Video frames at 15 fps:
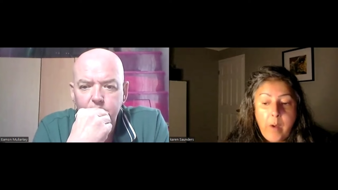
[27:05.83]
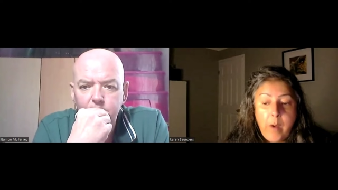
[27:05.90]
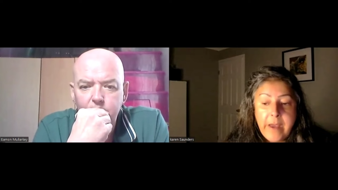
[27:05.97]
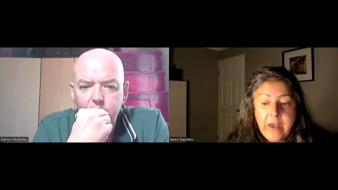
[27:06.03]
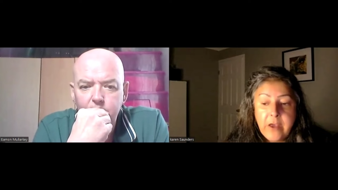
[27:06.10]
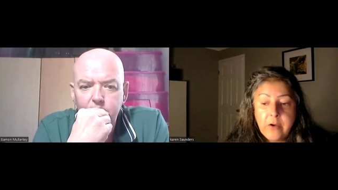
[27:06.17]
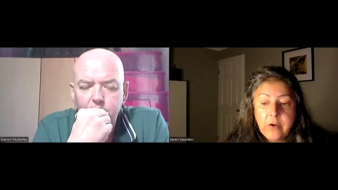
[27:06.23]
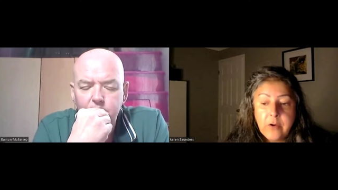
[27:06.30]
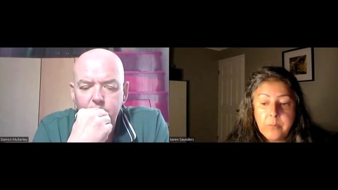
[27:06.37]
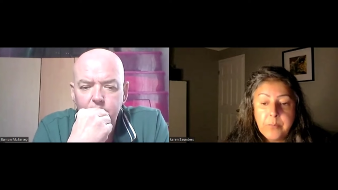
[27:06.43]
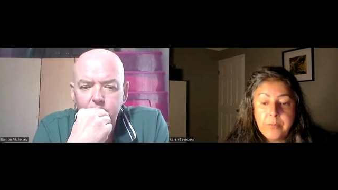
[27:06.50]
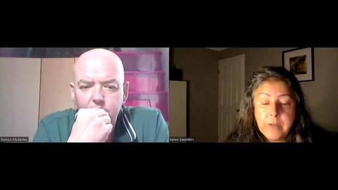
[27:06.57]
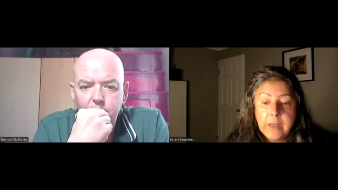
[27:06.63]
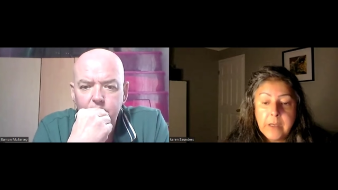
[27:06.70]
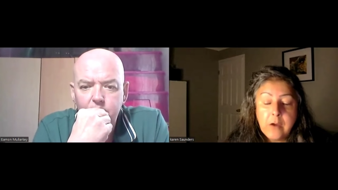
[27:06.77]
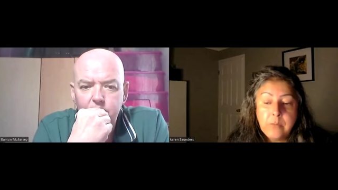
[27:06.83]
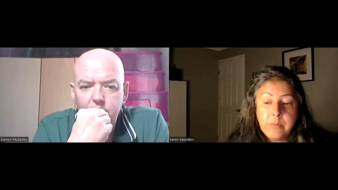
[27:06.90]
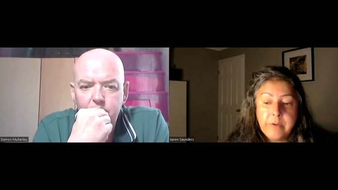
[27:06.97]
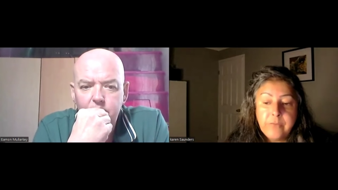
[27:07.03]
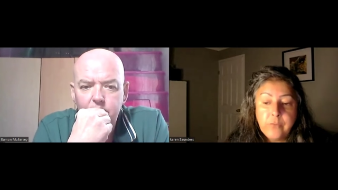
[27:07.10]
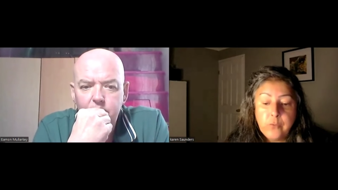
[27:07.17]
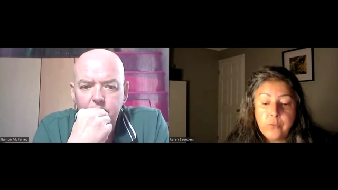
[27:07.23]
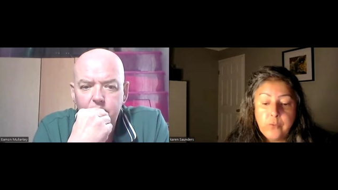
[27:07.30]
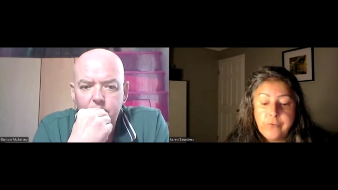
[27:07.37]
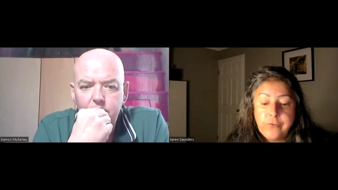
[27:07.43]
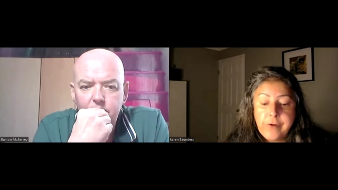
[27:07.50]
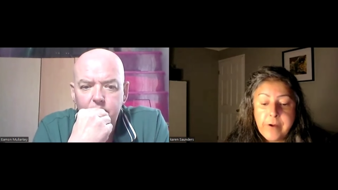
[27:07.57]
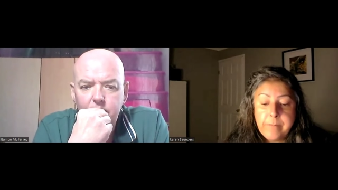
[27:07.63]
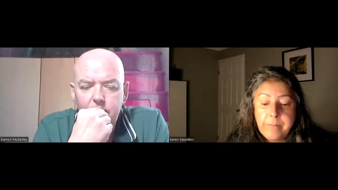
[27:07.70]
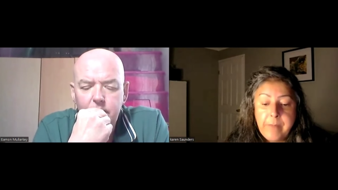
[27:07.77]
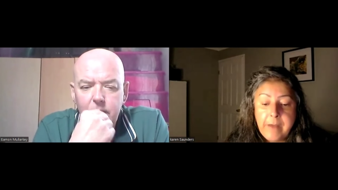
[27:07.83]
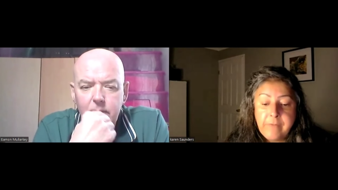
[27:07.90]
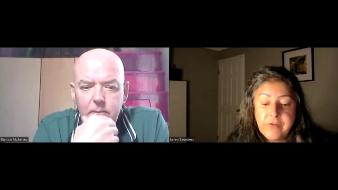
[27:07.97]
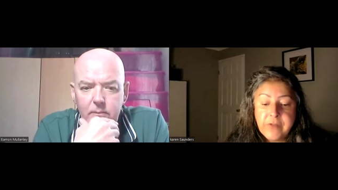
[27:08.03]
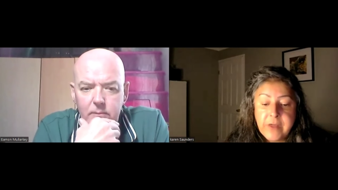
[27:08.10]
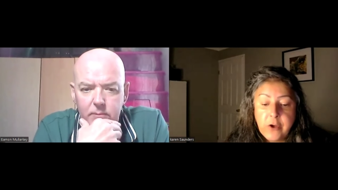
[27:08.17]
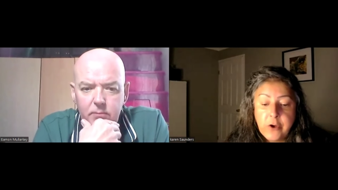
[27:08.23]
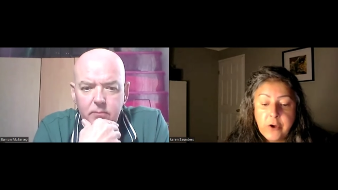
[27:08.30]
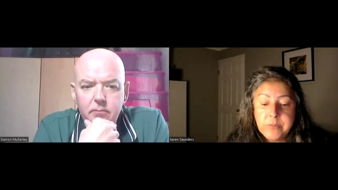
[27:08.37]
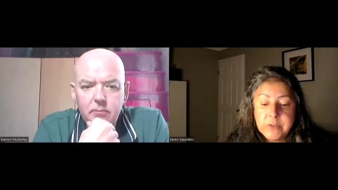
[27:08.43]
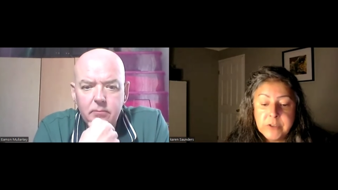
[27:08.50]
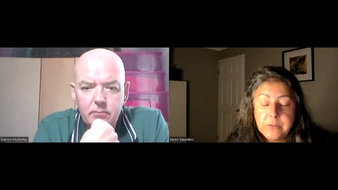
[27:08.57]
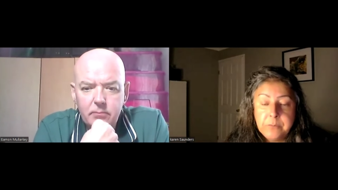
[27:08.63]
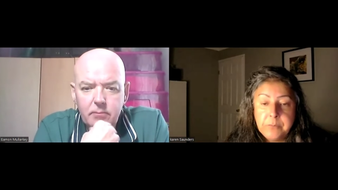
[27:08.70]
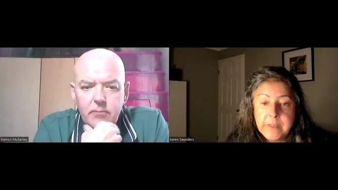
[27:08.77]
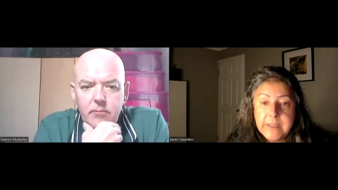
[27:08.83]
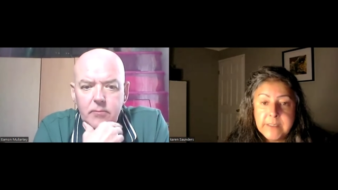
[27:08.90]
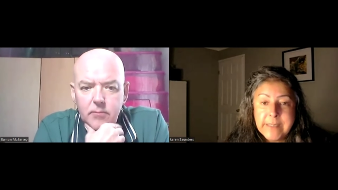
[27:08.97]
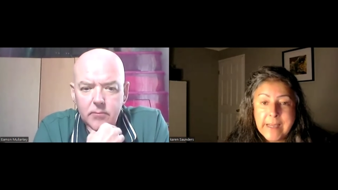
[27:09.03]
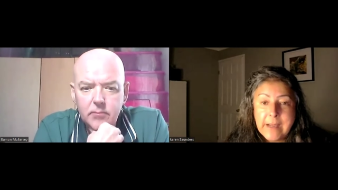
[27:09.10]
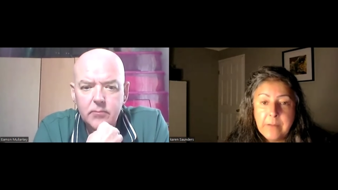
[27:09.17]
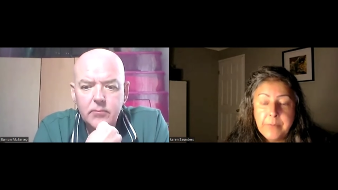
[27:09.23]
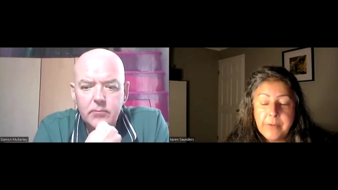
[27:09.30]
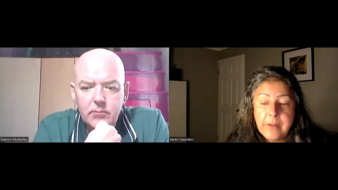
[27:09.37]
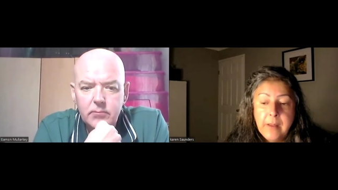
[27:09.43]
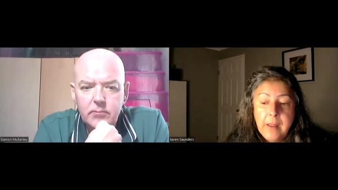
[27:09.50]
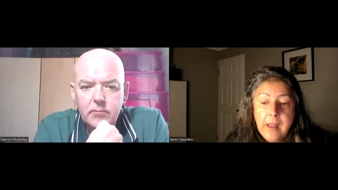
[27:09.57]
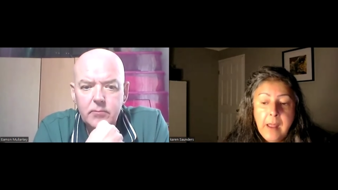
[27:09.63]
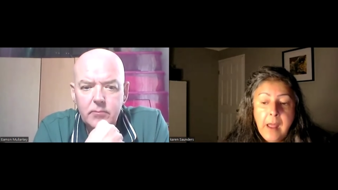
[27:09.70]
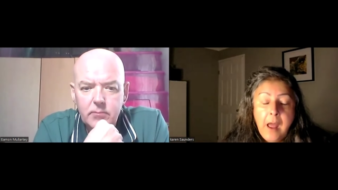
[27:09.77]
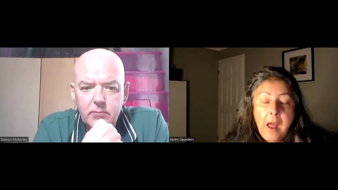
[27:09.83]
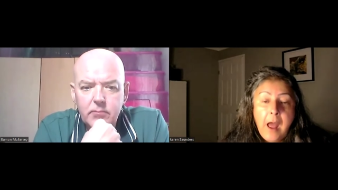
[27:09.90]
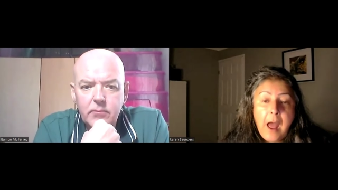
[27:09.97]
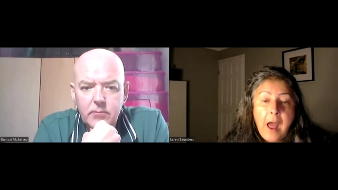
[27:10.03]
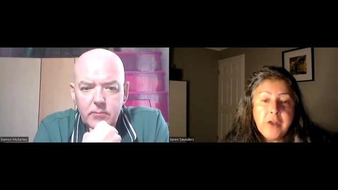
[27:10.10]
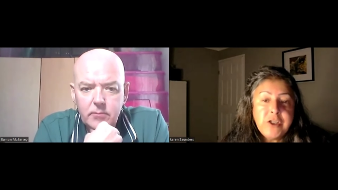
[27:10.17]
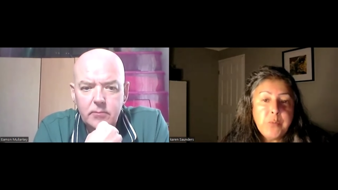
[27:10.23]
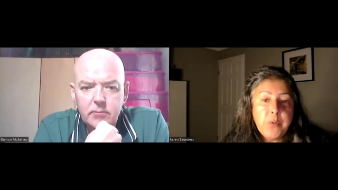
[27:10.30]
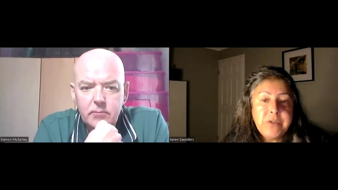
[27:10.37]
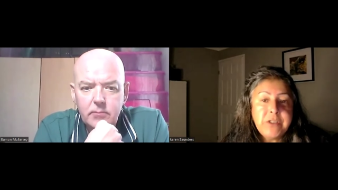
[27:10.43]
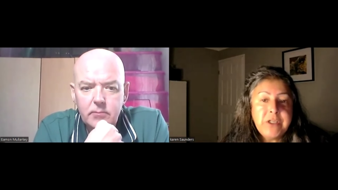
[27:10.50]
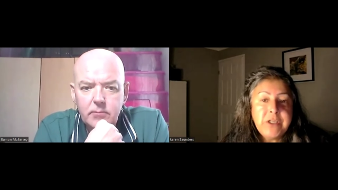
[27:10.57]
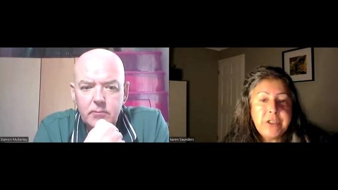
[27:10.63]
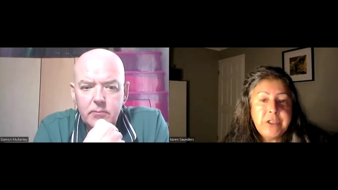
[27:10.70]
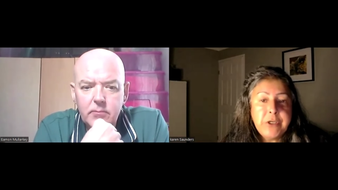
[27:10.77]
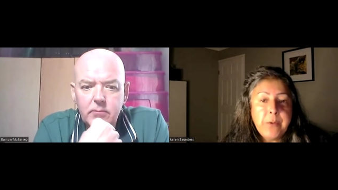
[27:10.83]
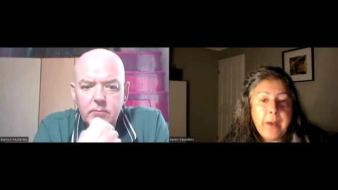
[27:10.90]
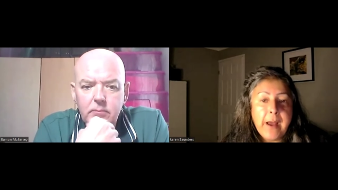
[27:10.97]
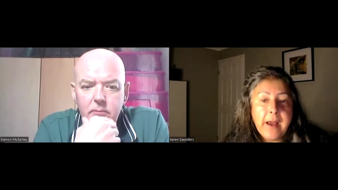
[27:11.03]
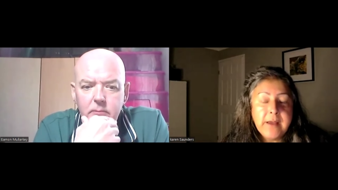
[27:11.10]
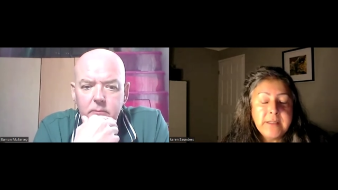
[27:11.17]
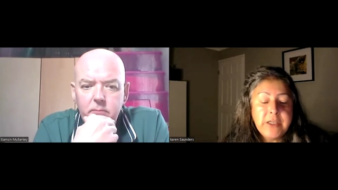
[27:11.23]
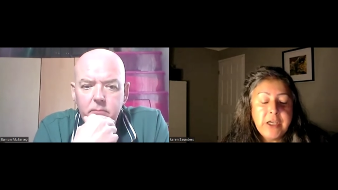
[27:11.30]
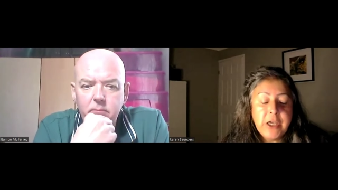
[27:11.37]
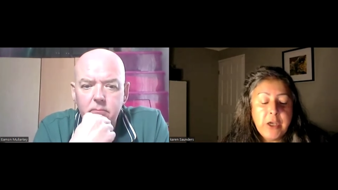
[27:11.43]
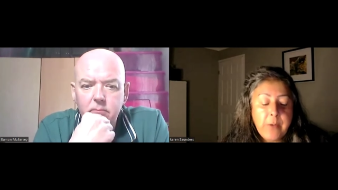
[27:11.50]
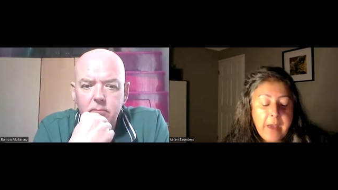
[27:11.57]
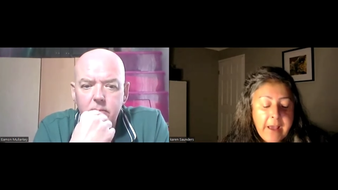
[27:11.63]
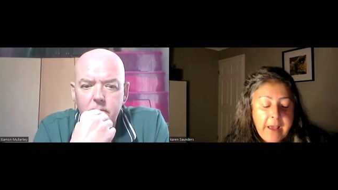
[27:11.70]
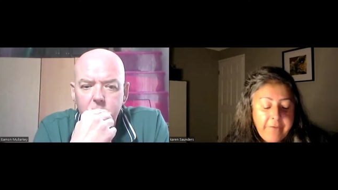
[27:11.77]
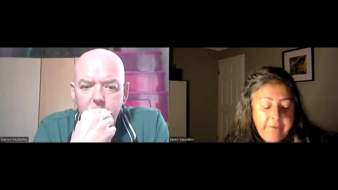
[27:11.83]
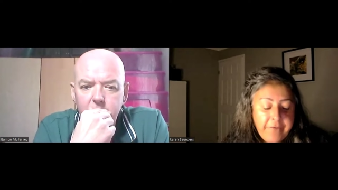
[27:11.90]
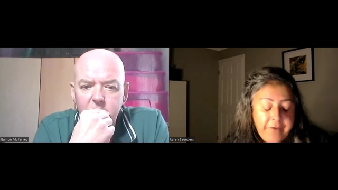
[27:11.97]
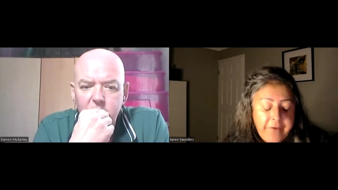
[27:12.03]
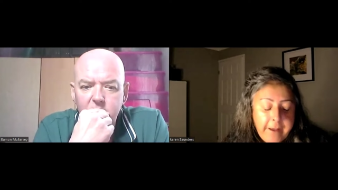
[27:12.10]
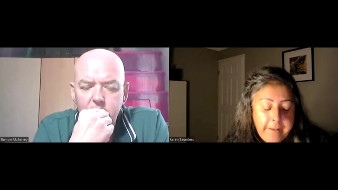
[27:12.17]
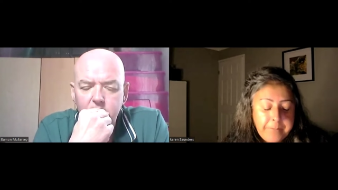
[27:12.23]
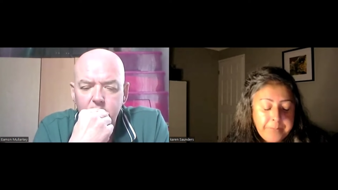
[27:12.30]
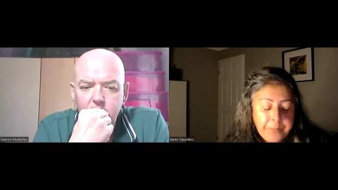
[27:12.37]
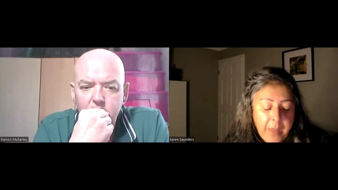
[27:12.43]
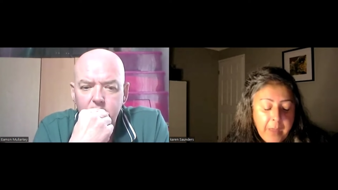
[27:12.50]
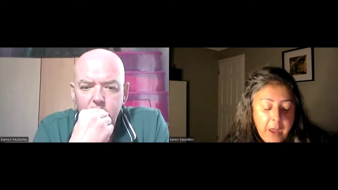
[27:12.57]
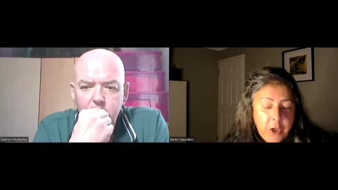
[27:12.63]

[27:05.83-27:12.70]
Speaker 1: wake up you know before um, everything comes tumbling down but i just wanted to ask you if um,